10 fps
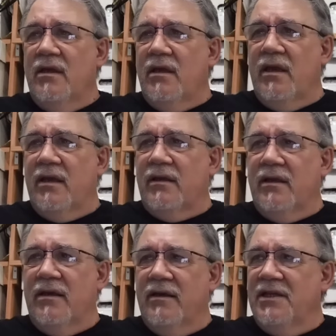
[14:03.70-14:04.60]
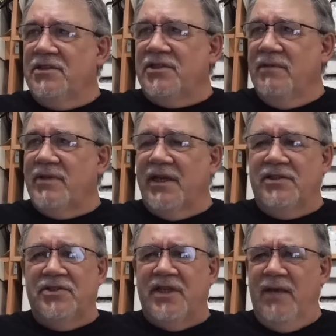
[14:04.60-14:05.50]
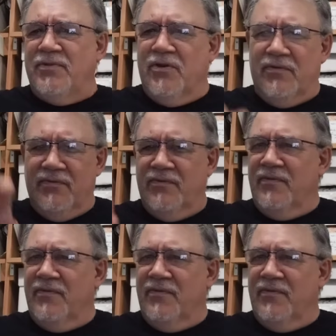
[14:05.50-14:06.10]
and he just seems like he just keeps on